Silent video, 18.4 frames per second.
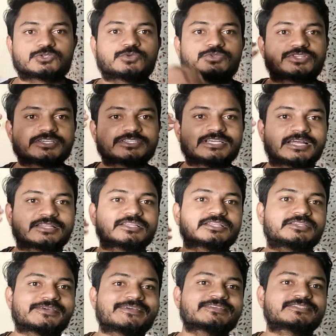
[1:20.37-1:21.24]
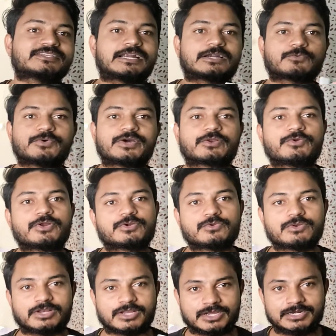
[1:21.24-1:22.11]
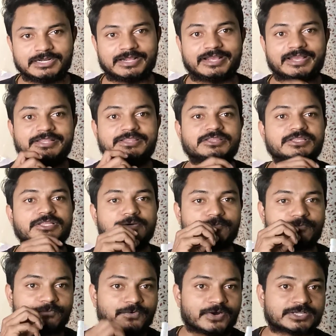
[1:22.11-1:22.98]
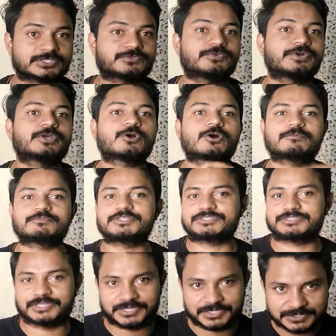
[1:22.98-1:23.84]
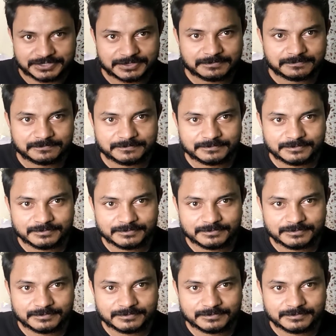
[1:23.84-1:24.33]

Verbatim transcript: So these are the things that we are going to learn in the first video of this series.